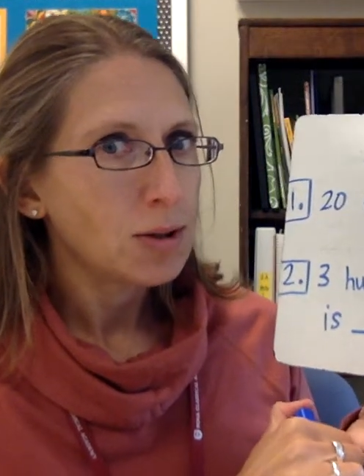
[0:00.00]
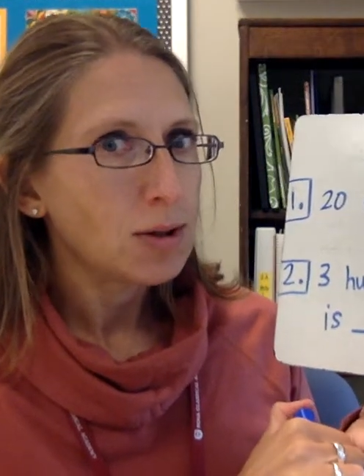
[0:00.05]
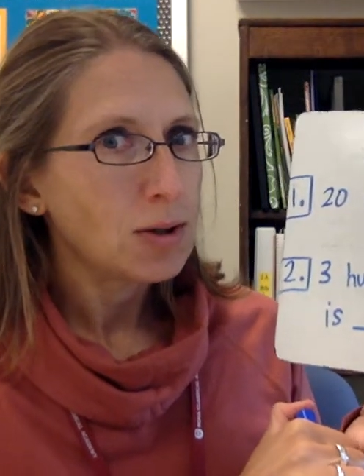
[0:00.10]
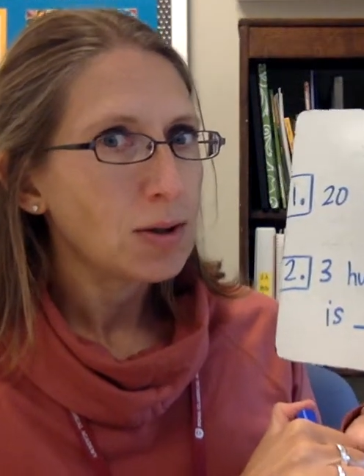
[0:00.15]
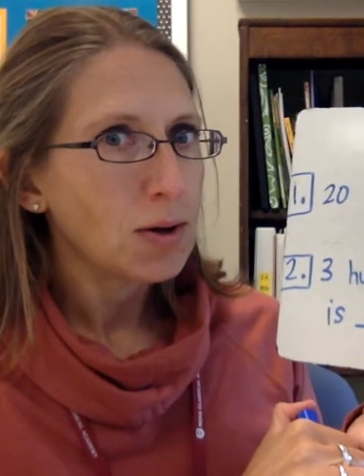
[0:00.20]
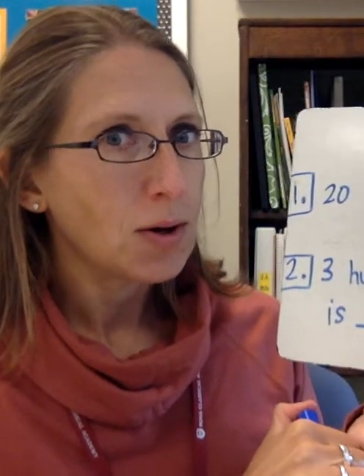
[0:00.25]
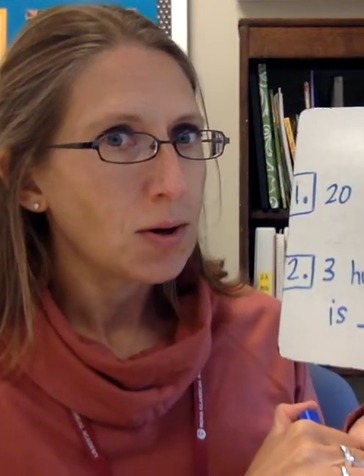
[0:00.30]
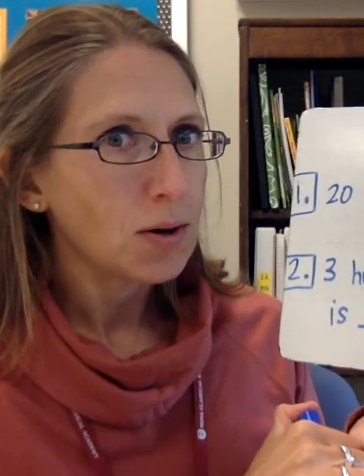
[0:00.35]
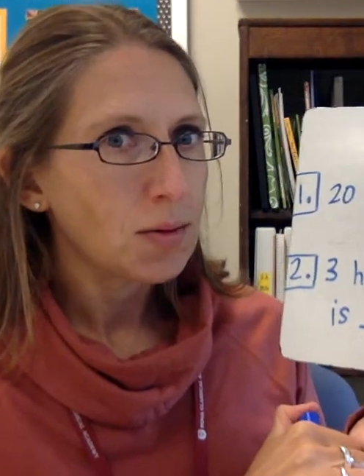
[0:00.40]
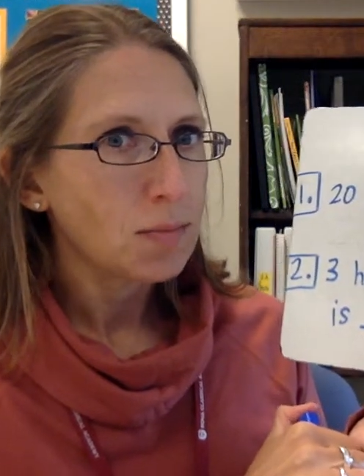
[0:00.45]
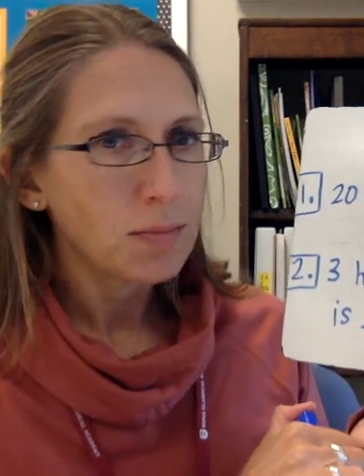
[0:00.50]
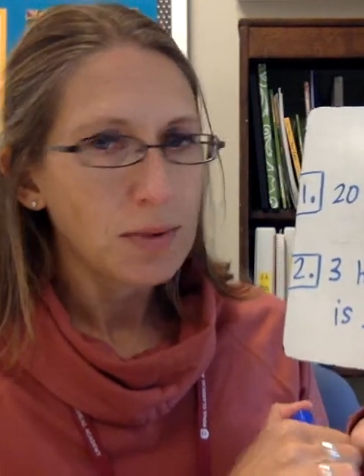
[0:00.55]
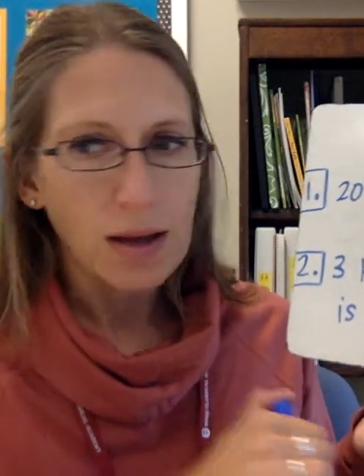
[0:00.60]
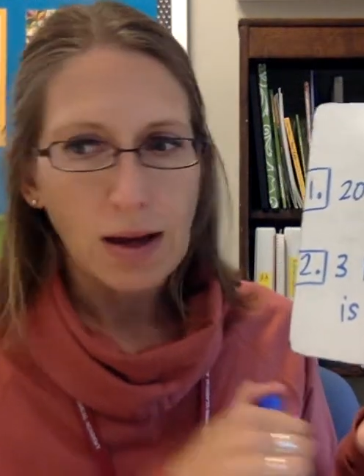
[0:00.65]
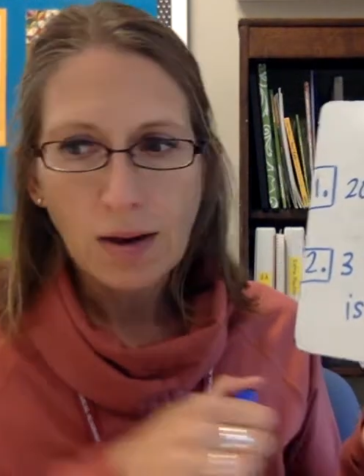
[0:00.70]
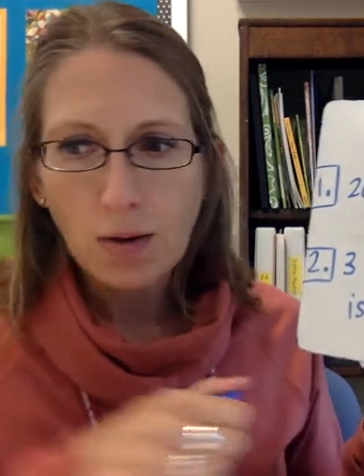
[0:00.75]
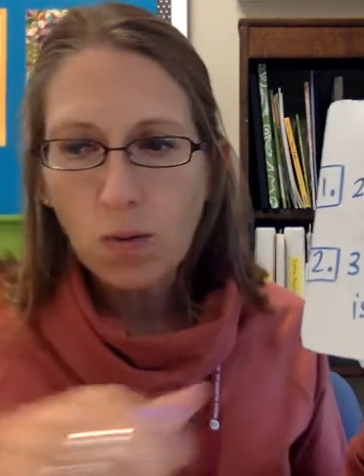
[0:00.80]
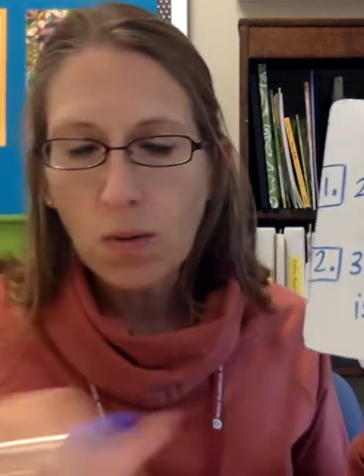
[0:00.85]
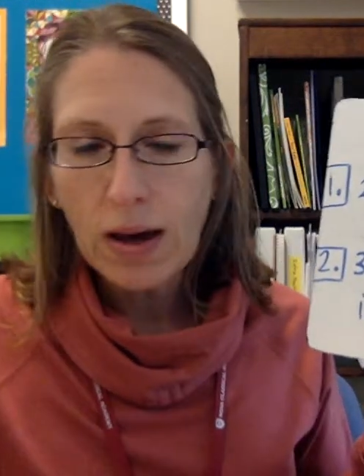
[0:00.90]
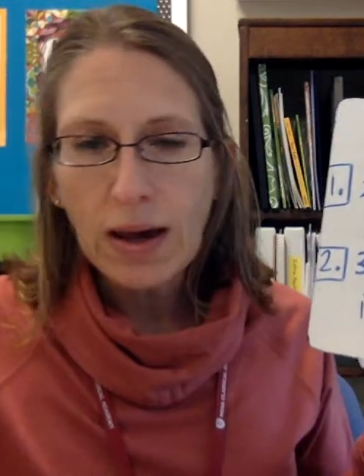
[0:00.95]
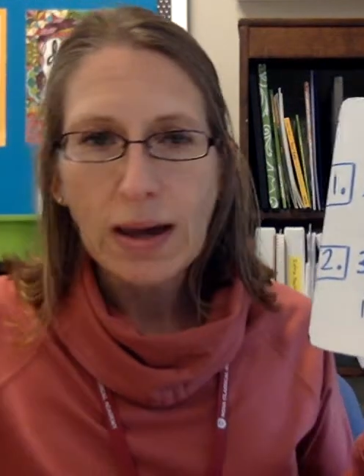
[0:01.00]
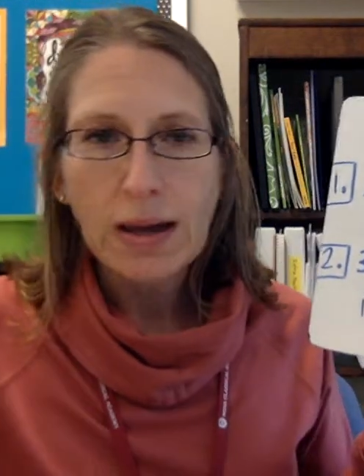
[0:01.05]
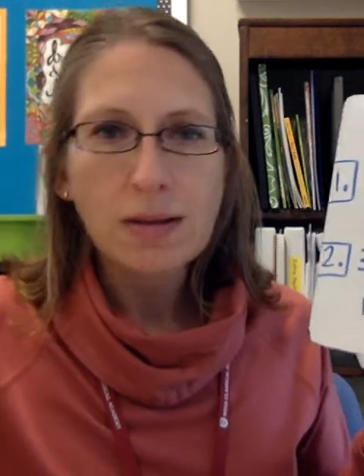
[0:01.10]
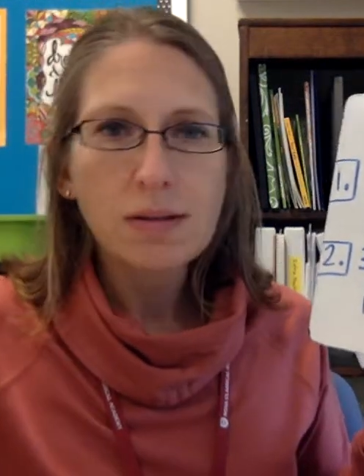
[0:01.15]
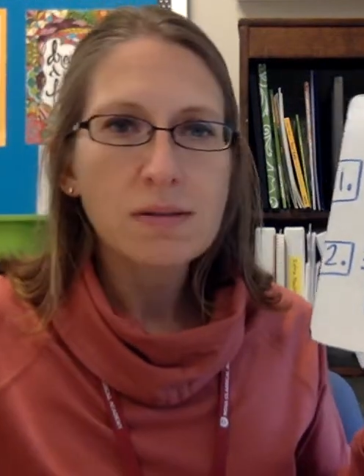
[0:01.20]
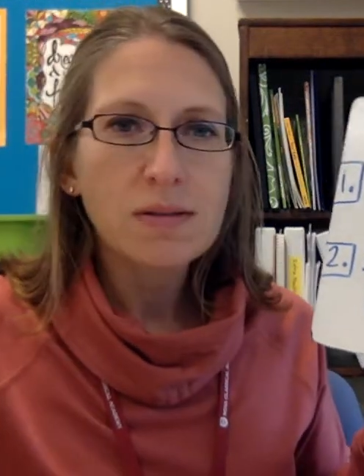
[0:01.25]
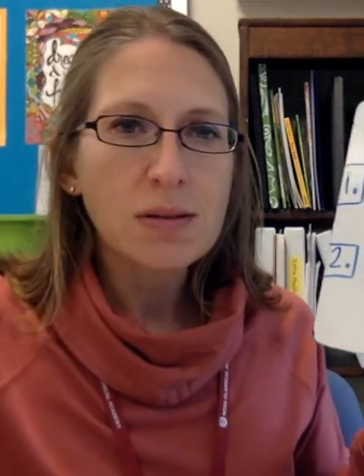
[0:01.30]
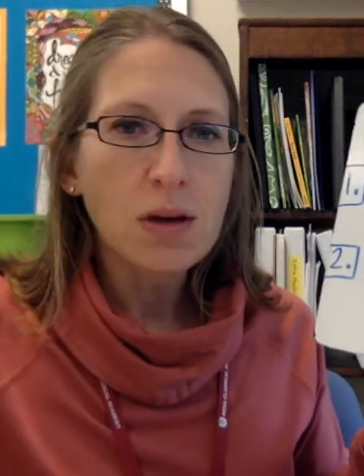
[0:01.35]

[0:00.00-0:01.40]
No, not quite.